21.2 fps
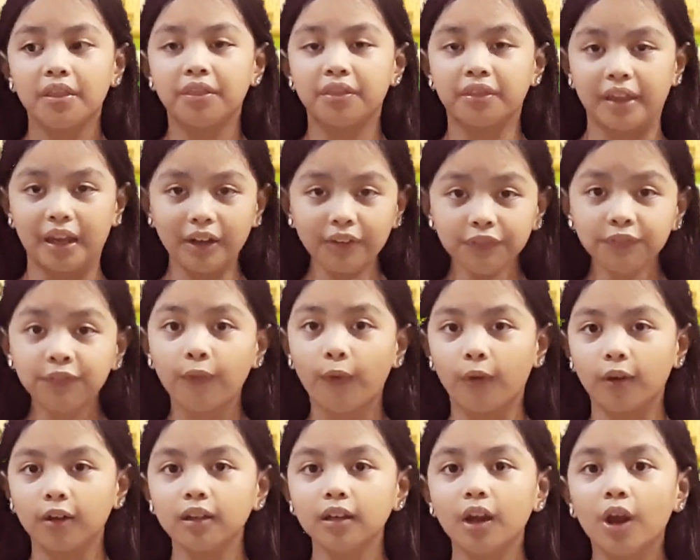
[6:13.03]

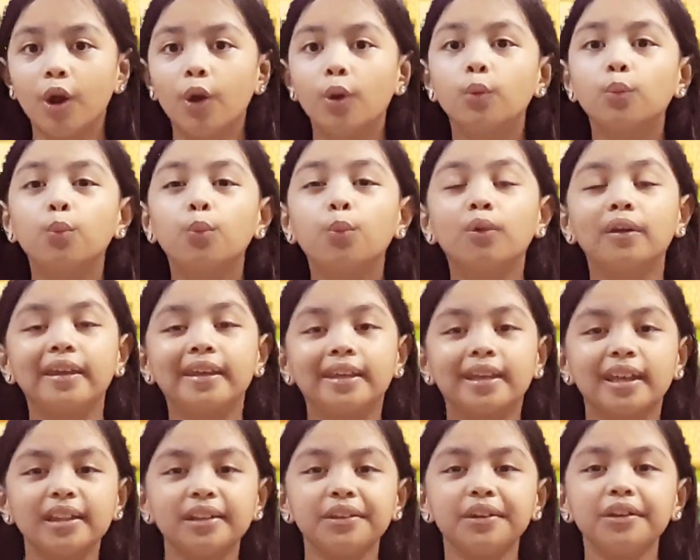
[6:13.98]
Therefore, we
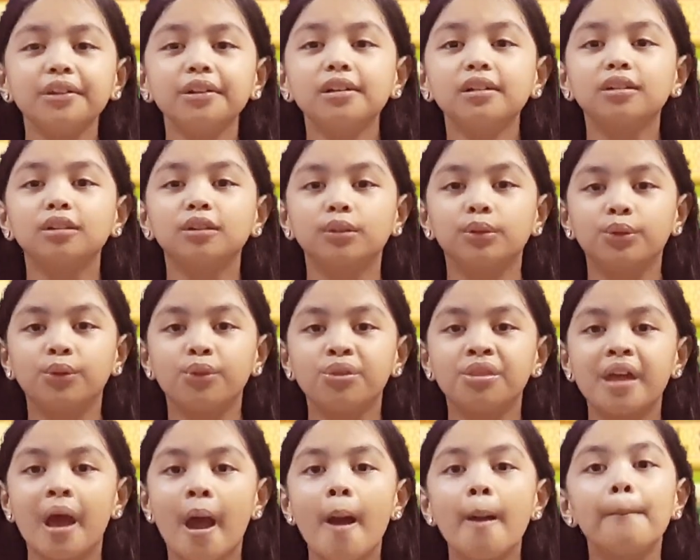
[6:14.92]
can
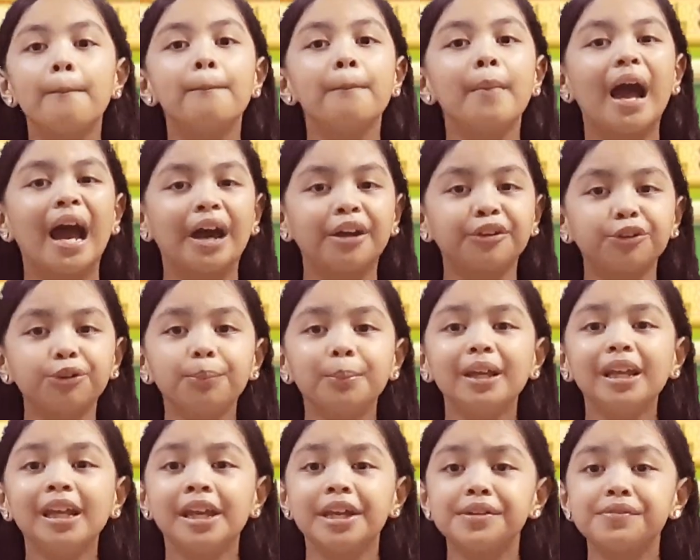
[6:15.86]
conclude that matter
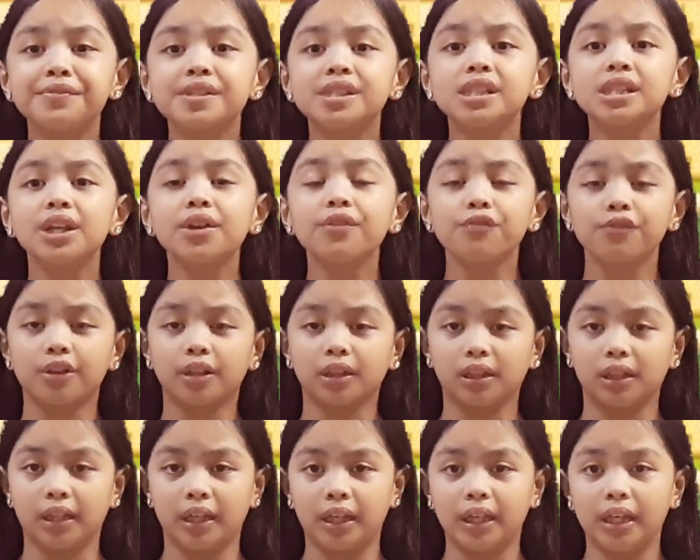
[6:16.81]
behaves differently
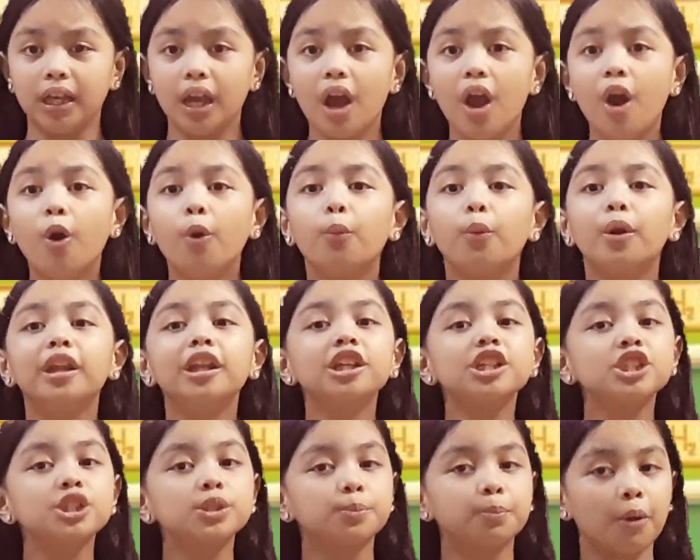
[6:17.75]
when
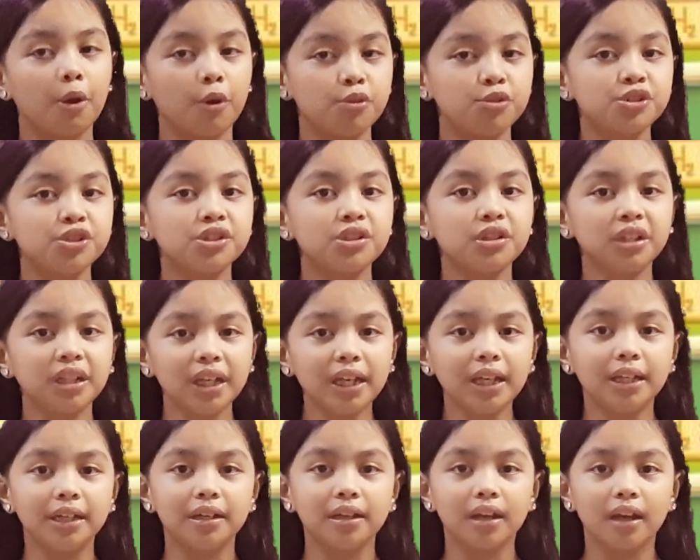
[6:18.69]
exposed to
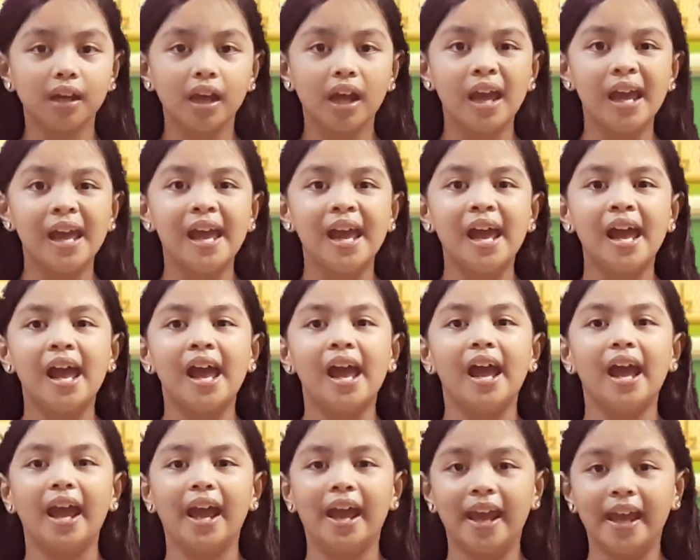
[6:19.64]
heat.
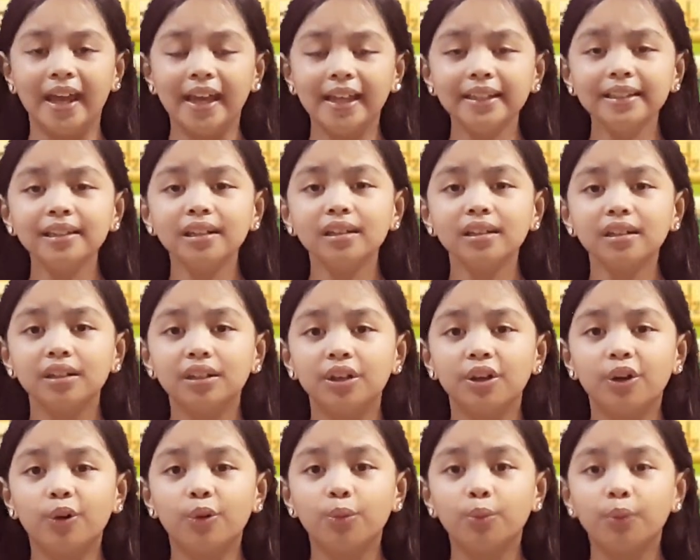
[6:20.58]
And
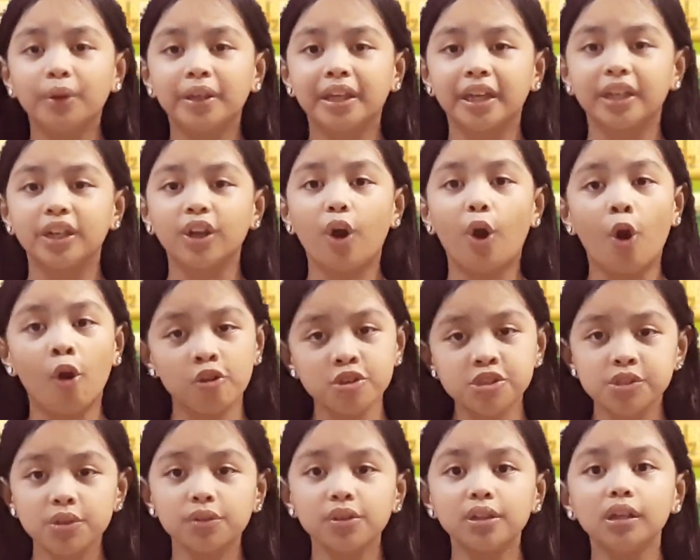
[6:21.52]
we can
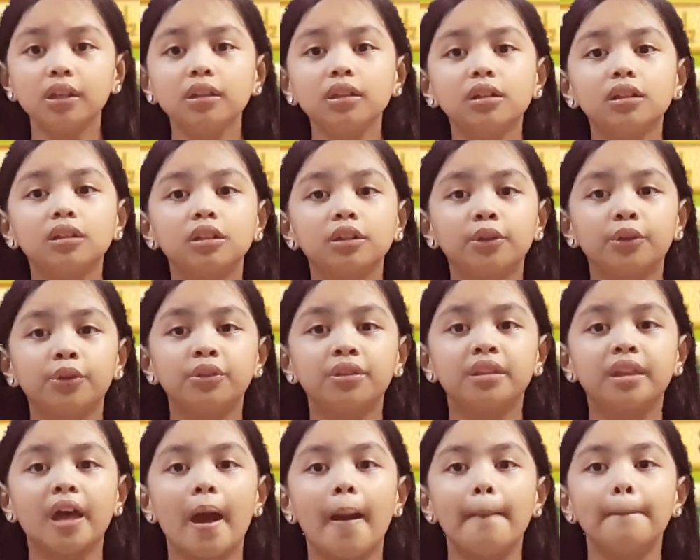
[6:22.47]
also
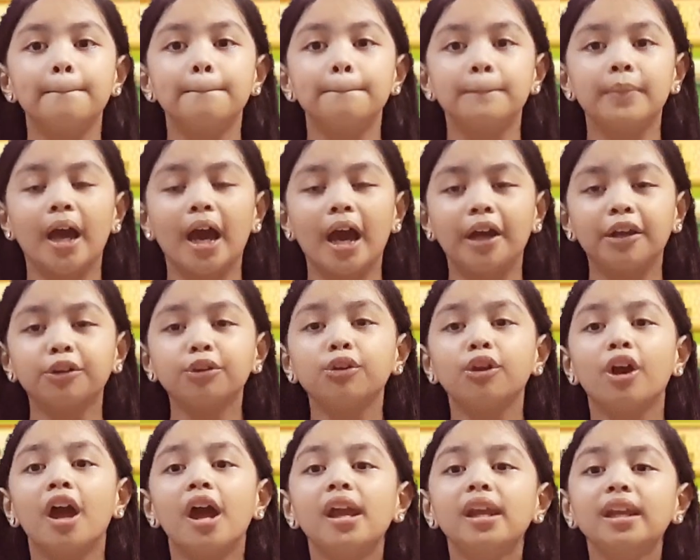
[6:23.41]
conclude that
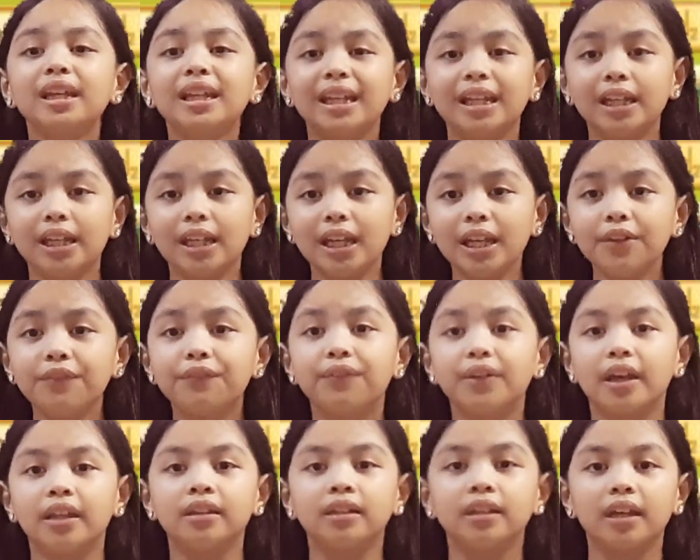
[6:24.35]
matter,
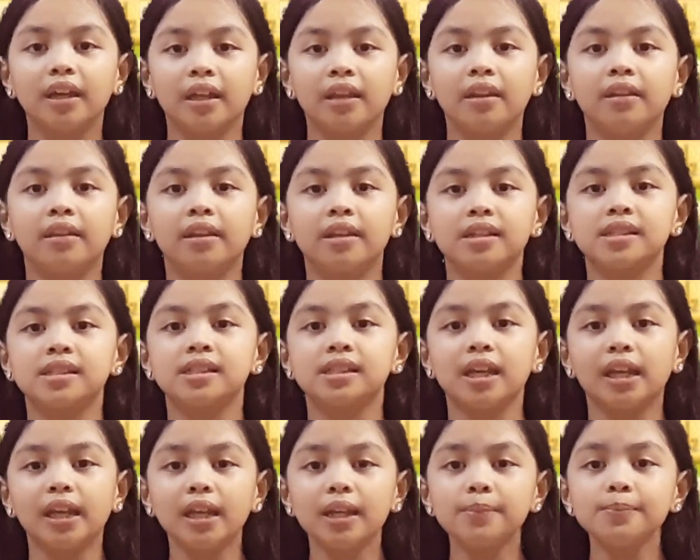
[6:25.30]
even in the
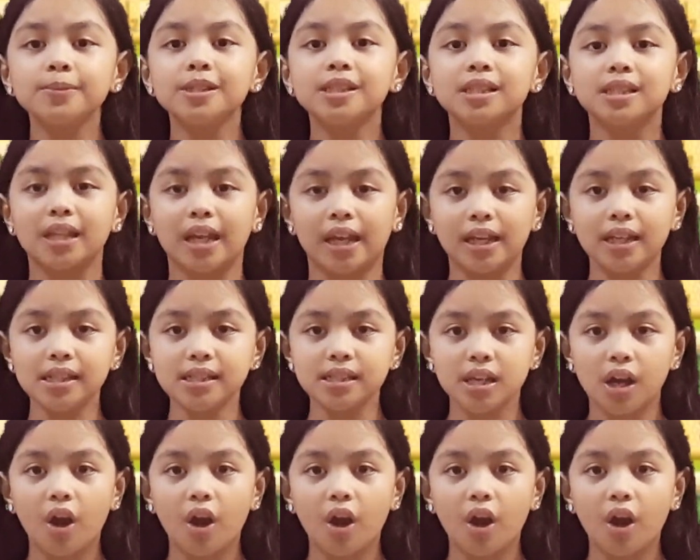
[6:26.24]
same state,